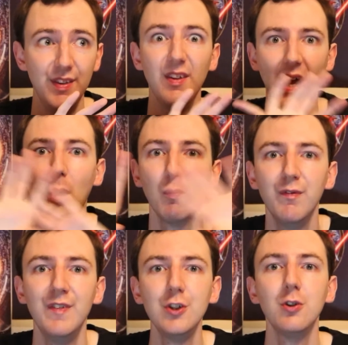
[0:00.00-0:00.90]
how
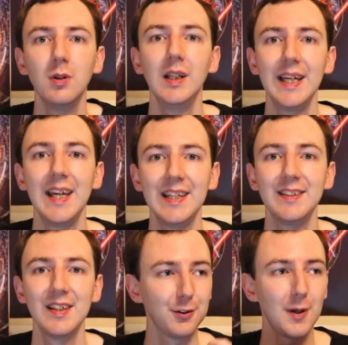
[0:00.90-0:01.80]
visual it
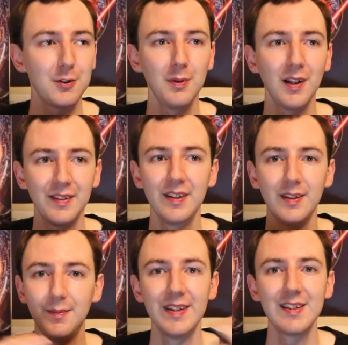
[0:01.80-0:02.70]
is, especially with like
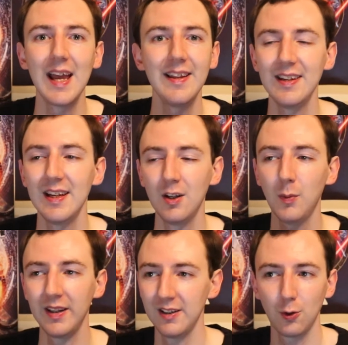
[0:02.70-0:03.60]
the setting, the
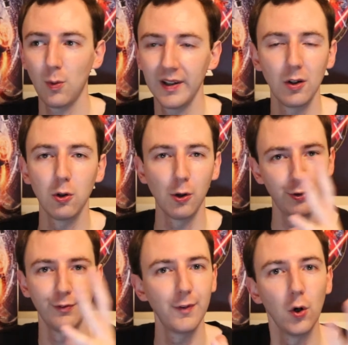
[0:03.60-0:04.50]
way that it's quite
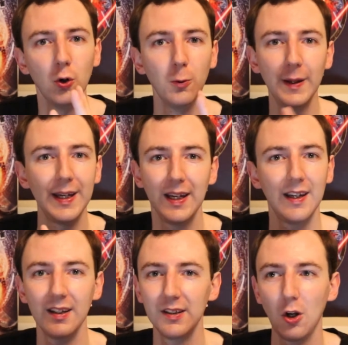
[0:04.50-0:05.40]

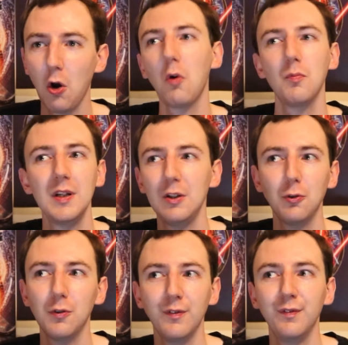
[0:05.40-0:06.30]
claustrophobic and you can't really
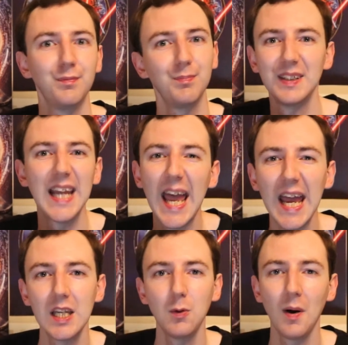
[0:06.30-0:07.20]
sort of get
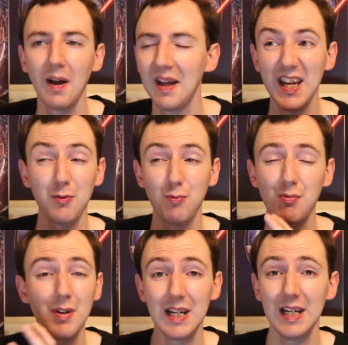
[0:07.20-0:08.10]
anywhere. It's
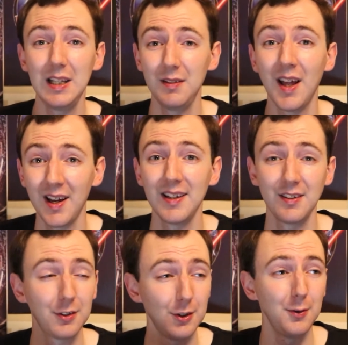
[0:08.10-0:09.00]
really nice.
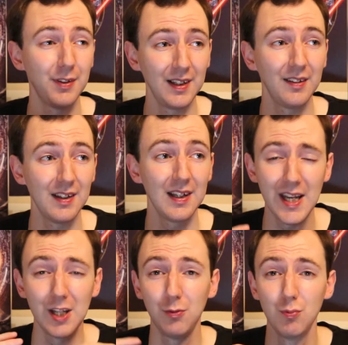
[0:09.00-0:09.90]
I do think that it
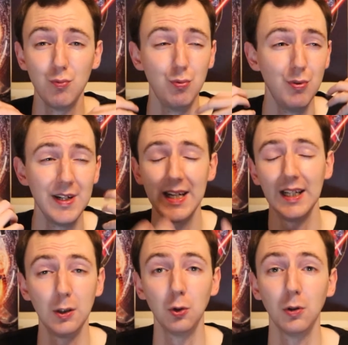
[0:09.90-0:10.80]
is
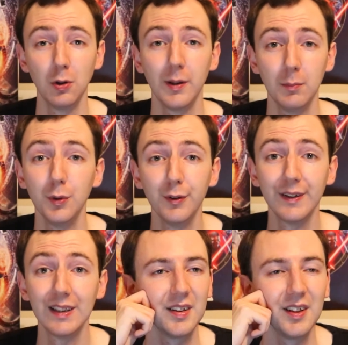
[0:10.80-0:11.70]
really good looking
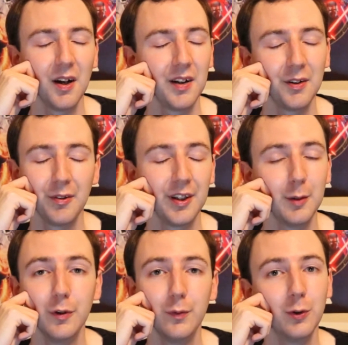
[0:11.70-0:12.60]
movie. You know, I don't think
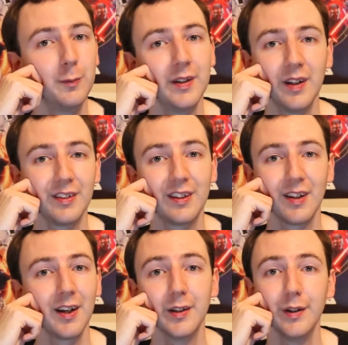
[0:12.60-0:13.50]
the movie would have been as
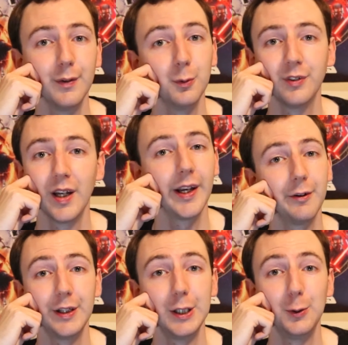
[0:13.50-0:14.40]
exciting if it was set
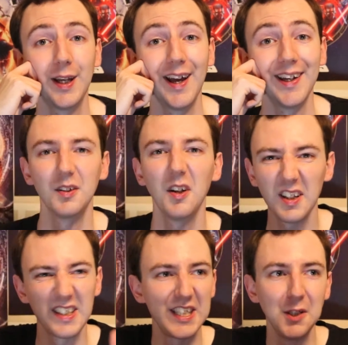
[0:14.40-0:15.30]
in the UK. You know,
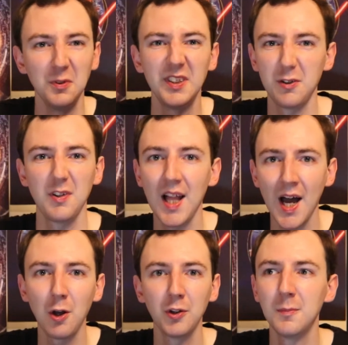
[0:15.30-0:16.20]
the sequences
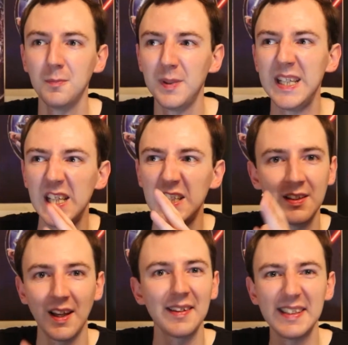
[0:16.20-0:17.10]
rely on them
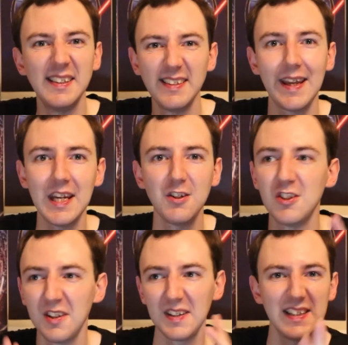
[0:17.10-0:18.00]
being at these
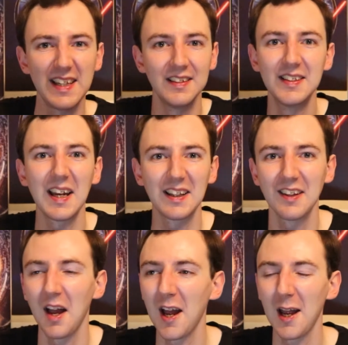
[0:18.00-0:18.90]
stations at these exact
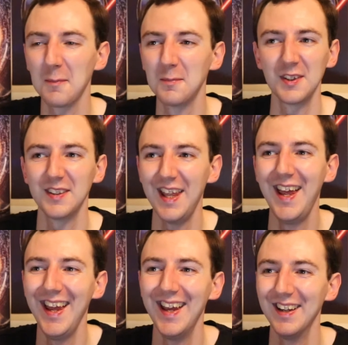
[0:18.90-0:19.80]
times, and
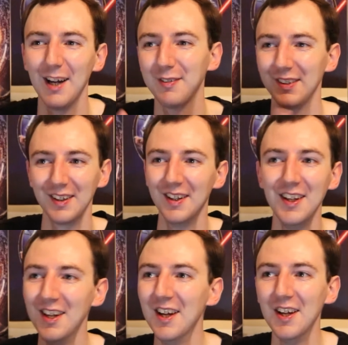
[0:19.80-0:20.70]
then having like
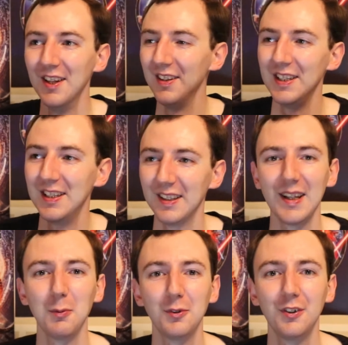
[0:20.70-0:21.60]
the
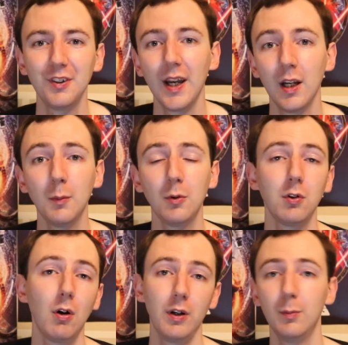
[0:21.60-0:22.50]
announcers saying, "I'm
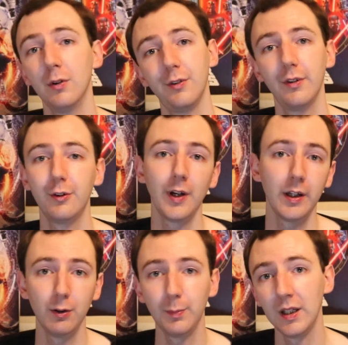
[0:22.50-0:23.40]
sorry, but the
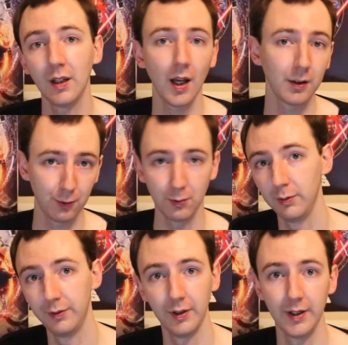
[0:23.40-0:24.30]
train is being
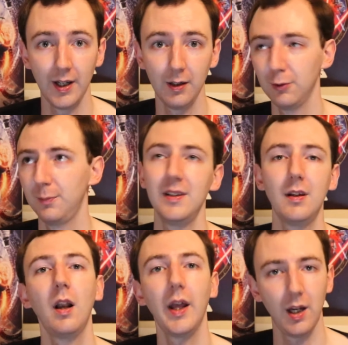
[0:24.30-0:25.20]
cancelled today, or it's been
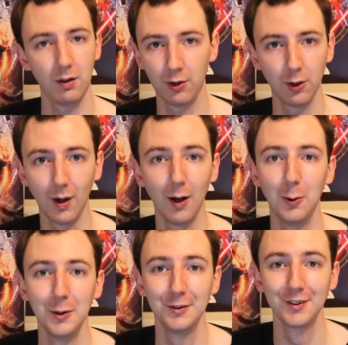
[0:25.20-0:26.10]
delayed 2
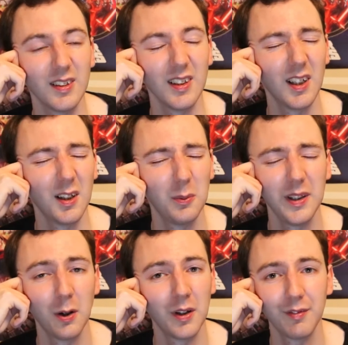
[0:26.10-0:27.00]
hours." Yeah, we
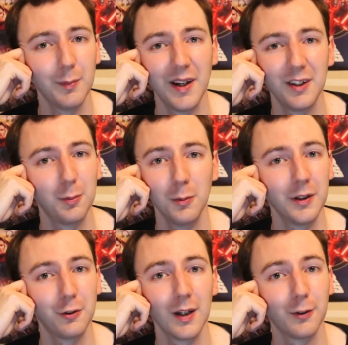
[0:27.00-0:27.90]
don't have the best
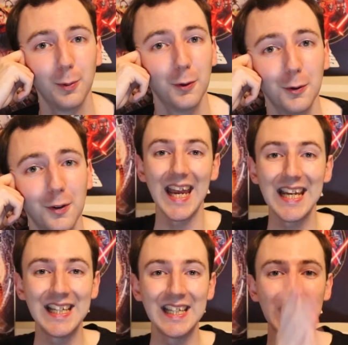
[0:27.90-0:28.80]
public transport.
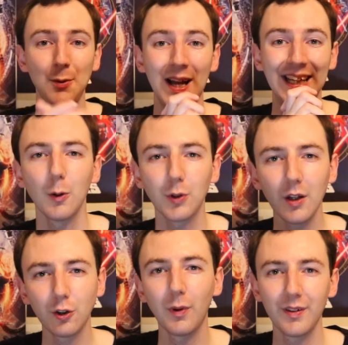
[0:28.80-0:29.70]
Anyway, I was
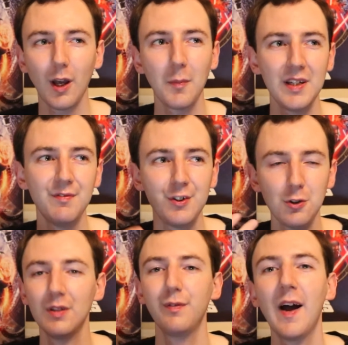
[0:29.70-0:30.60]
kind of surprised how many
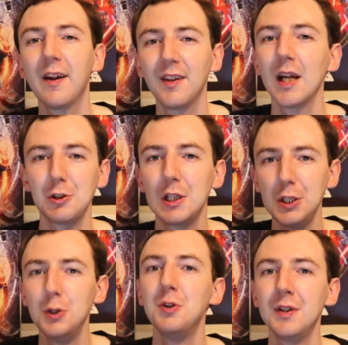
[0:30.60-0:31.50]
visual effects they actually
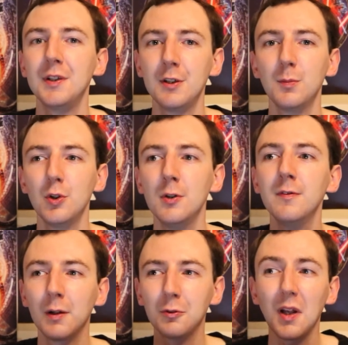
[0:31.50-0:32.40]
use in this
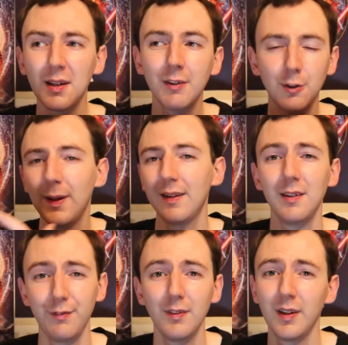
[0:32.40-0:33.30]
movie. I was kind of
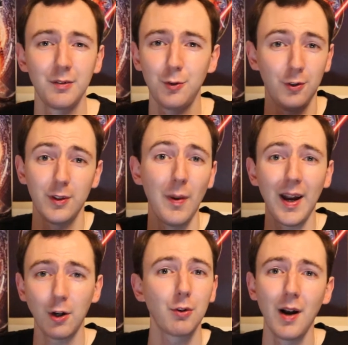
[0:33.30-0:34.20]
expecting it for like just the
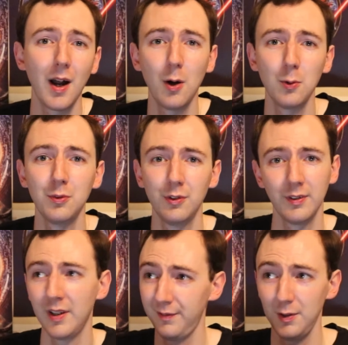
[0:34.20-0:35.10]
backgrounds
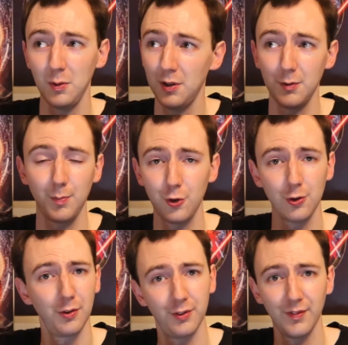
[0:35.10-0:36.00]
and like a few of the
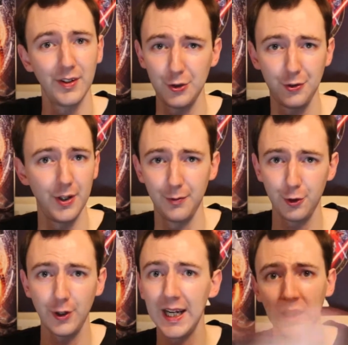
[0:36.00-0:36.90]
shots of like the
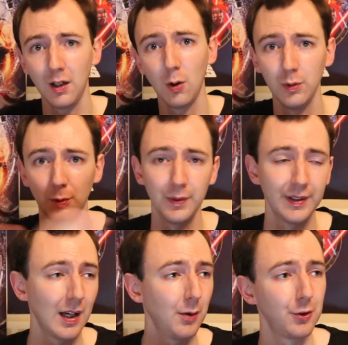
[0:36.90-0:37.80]
train going up and
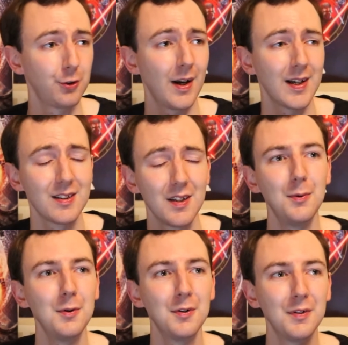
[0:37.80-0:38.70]
down the tracks,
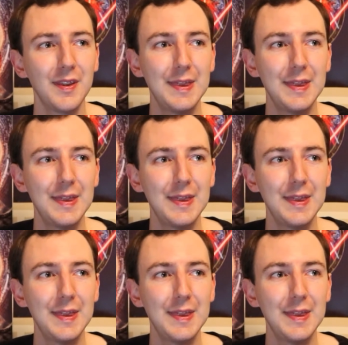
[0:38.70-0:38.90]
but